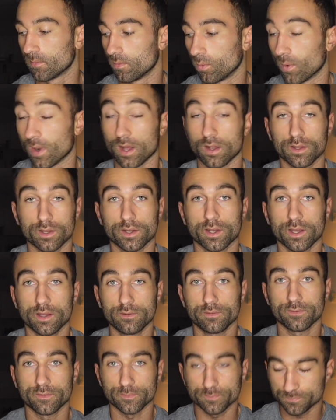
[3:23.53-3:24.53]
well
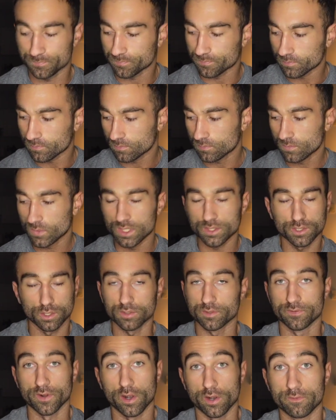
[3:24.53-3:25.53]
enough. So
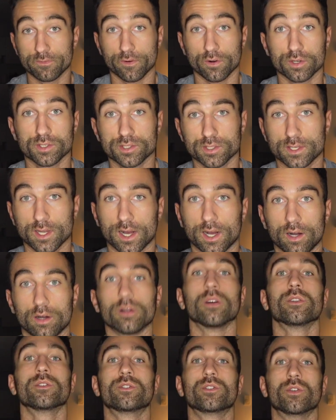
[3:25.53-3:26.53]
it's a very
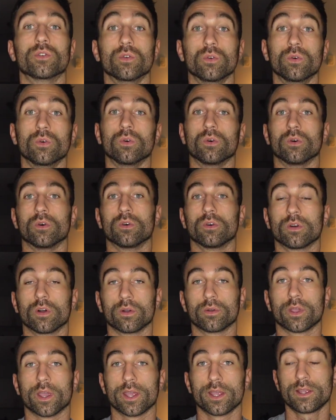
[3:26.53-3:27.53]
versatile tool,
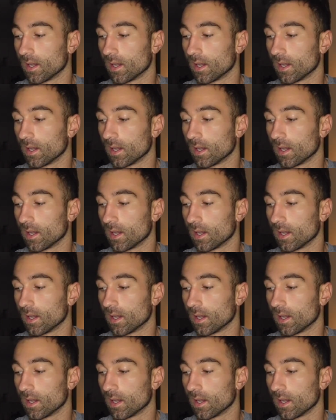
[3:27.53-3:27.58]
okay?